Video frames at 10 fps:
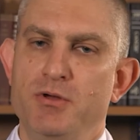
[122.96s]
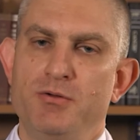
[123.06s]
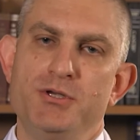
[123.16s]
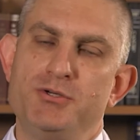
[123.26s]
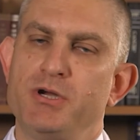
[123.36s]
though
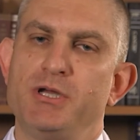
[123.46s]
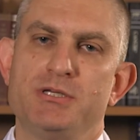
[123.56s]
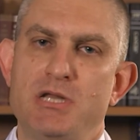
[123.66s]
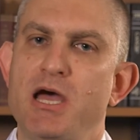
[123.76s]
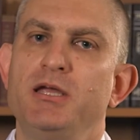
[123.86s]
this drug
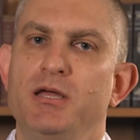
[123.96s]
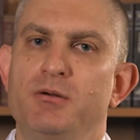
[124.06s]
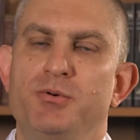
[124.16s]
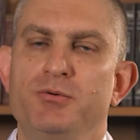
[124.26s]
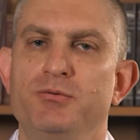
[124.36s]
is not yet
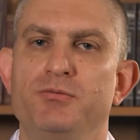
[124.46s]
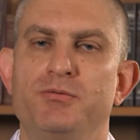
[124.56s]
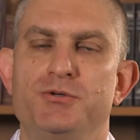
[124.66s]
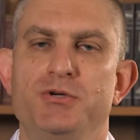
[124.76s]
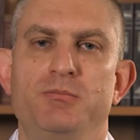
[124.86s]
approved
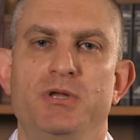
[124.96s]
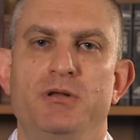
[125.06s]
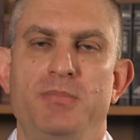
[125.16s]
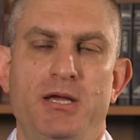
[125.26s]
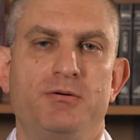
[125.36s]
for treatment
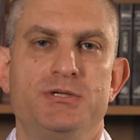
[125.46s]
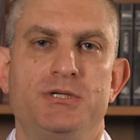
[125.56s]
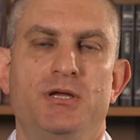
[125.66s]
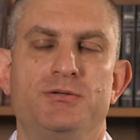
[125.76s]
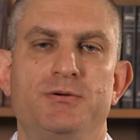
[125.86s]
in pancreas
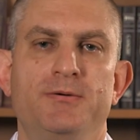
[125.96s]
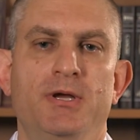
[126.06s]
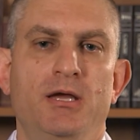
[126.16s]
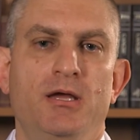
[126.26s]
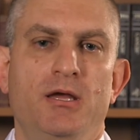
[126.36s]
cancer.
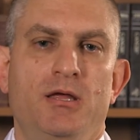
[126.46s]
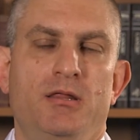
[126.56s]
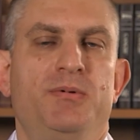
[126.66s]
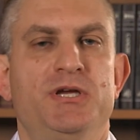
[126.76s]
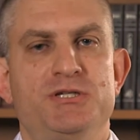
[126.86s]

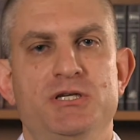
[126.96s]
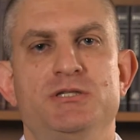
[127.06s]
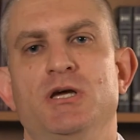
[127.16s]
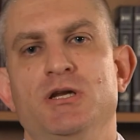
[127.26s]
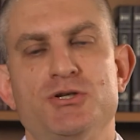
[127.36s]
The patient has
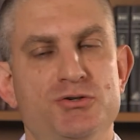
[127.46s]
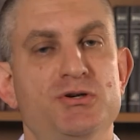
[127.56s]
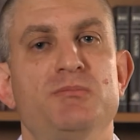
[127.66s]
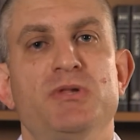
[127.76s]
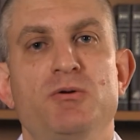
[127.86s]
done
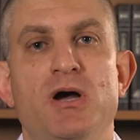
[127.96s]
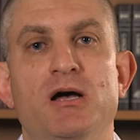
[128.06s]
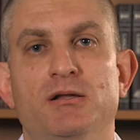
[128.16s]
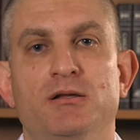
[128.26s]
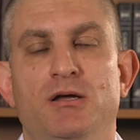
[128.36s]
extremely
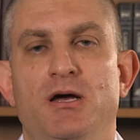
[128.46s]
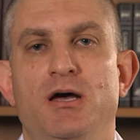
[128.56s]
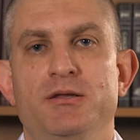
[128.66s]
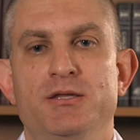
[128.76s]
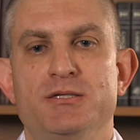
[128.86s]
well
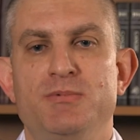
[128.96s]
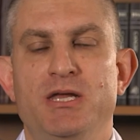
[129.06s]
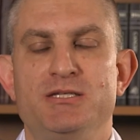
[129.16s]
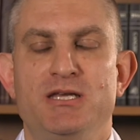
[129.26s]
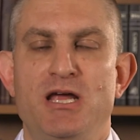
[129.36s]
on this
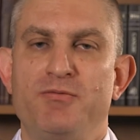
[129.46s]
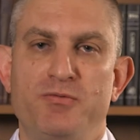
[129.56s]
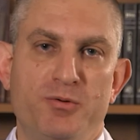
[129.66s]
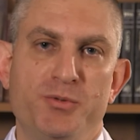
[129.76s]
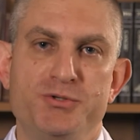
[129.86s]
medicine now
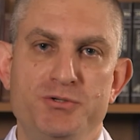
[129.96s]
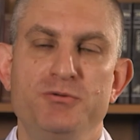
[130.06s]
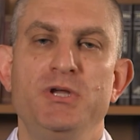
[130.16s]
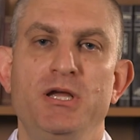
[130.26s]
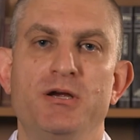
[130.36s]
for almost
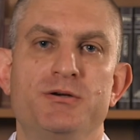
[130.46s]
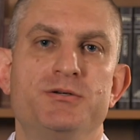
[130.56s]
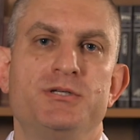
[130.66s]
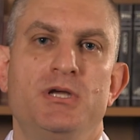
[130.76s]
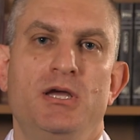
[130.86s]
2
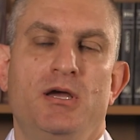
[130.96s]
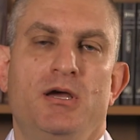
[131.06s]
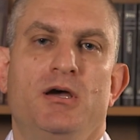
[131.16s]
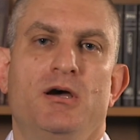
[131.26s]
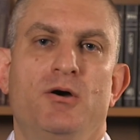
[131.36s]
years,
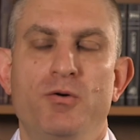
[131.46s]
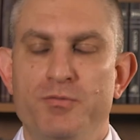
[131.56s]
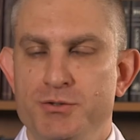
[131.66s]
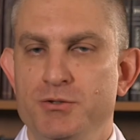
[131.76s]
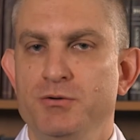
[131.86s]

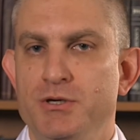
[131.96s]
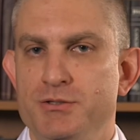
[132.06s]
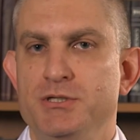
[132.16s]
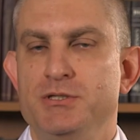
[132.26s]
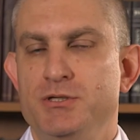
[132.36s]
over 2
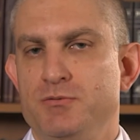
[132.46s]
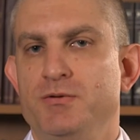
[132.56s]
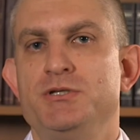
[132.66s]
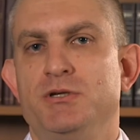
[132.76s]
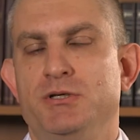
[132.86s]
years since his
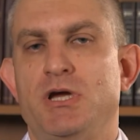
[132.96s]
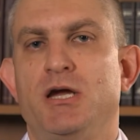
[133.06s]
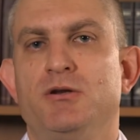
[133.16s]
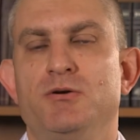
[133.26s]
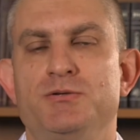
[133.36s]
original
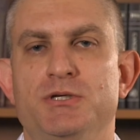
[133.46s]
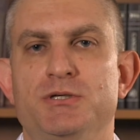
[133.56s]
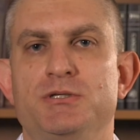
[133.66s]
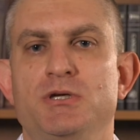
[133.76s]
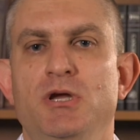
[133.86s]

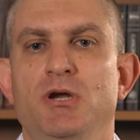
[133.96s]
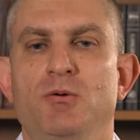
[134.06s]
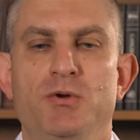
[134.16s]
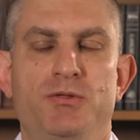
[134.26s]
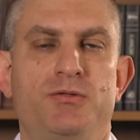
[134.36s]
diagnosis,
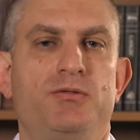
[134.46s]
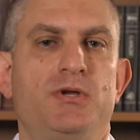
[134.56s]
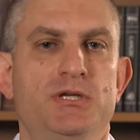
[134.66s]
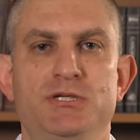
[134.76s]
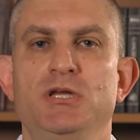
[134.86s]
with
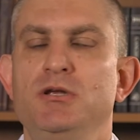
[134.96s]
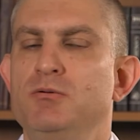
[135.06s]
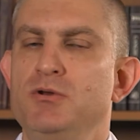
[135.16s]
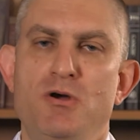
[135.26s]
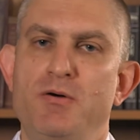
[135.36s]

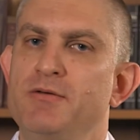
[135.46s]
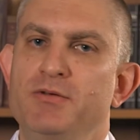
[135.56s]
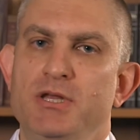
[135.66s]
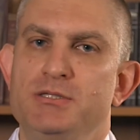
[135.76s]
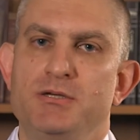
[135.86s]
continued no
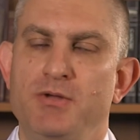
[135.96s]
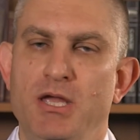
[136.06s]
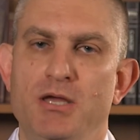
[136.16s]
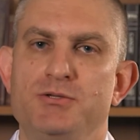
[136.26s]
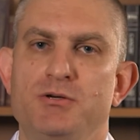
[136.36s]
evidence of
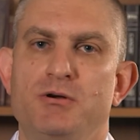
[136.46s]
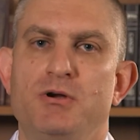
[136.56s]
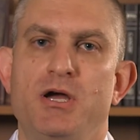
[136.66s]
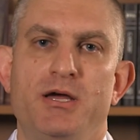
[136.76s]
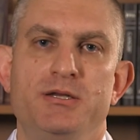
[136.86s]

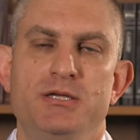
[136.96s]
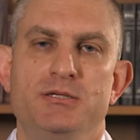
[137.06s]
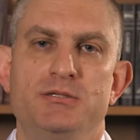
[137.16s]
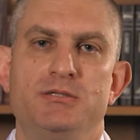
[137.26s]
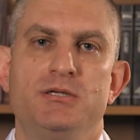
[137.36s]
cancer on
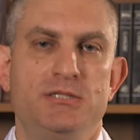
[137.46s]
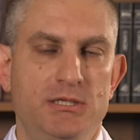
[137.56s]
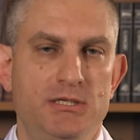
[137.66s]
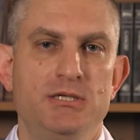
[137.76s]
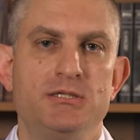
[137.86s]
his CT